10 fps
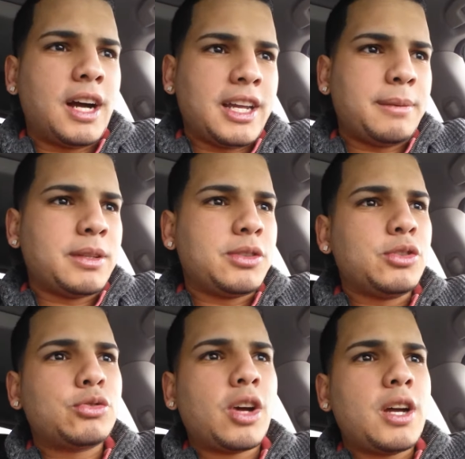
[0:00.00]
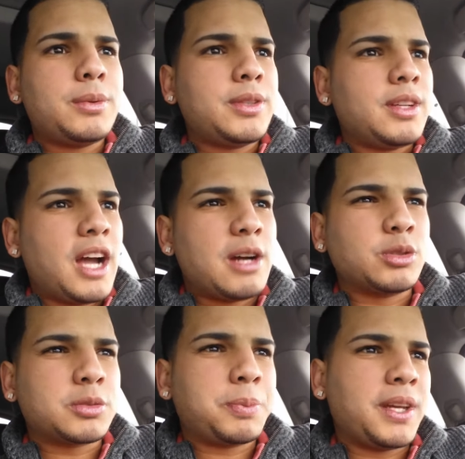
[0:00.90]
I am a new driver. I
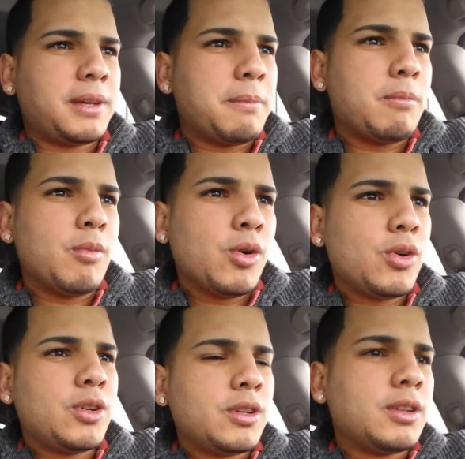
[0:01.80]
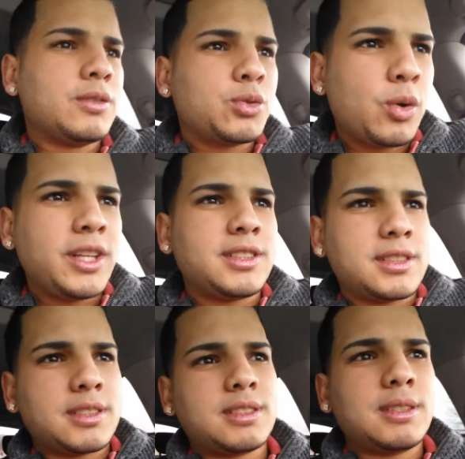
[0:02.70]
was paying more
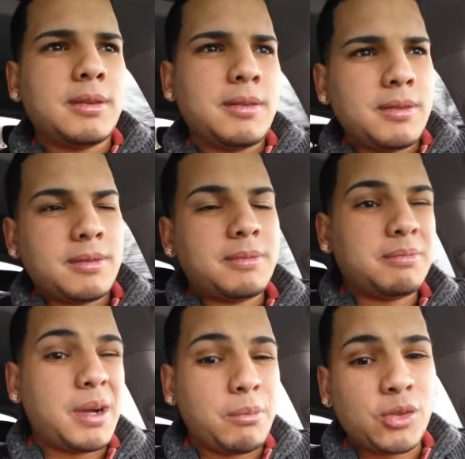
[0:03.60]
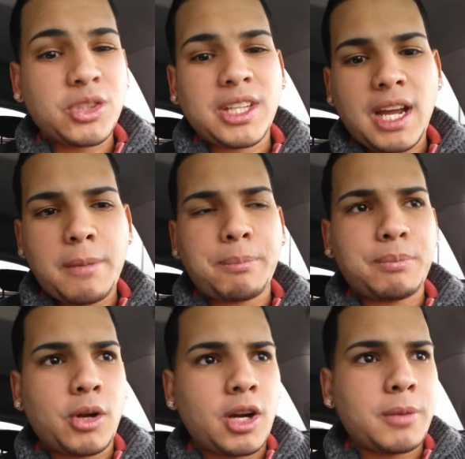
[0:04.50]
twice my monthly
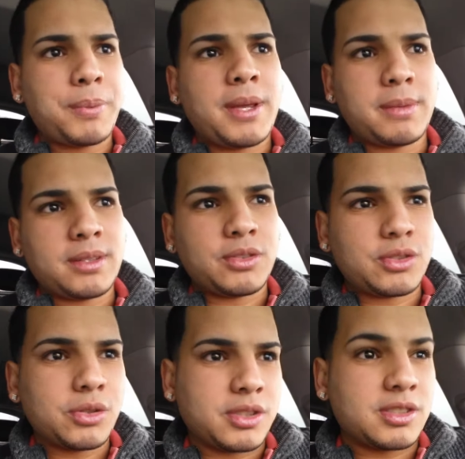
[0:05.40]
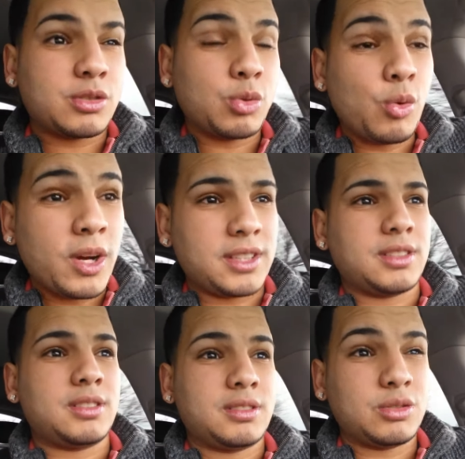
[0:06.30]
car payment insurance.
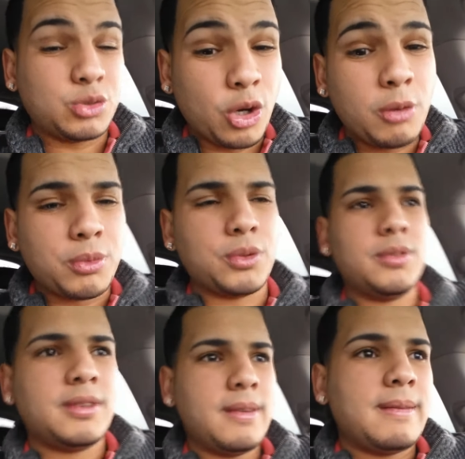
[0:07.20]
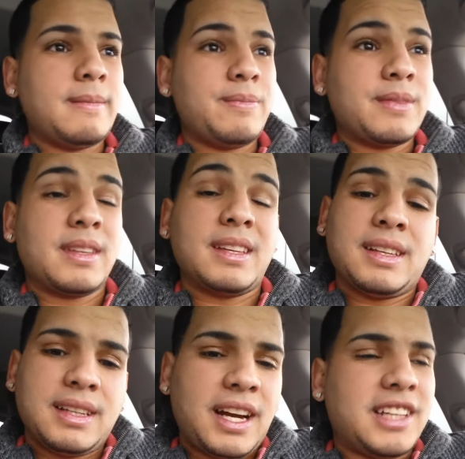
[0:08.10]
Twice. Double.
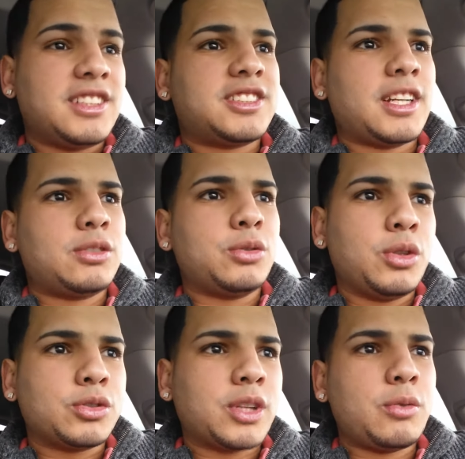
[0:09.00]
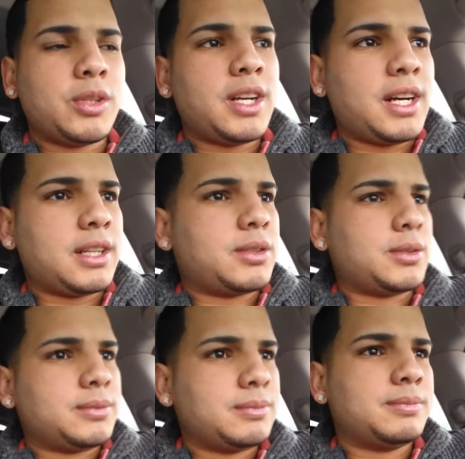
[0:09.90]
I decided to go try with
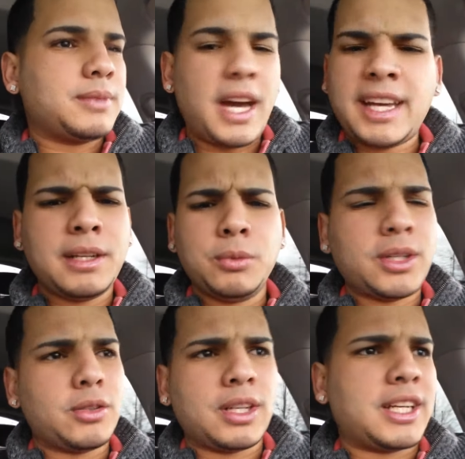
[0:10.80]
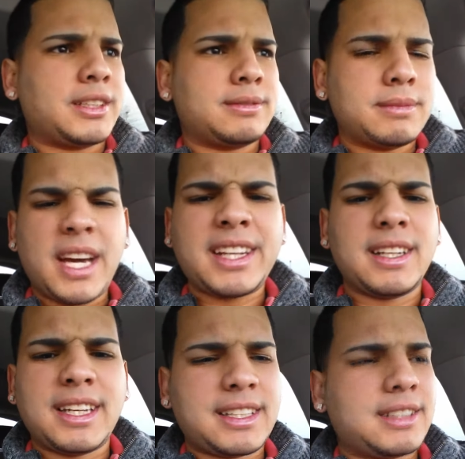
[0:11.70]
Geico. I didn't went online. I
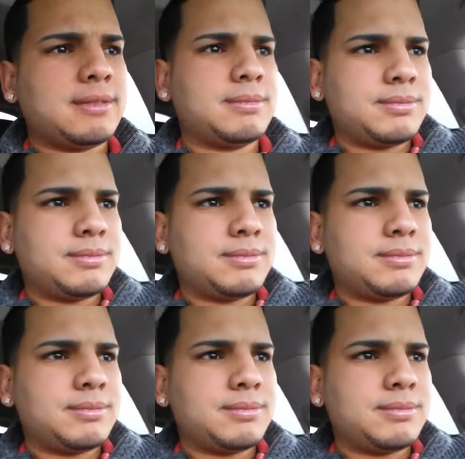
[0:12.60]
didn't like it.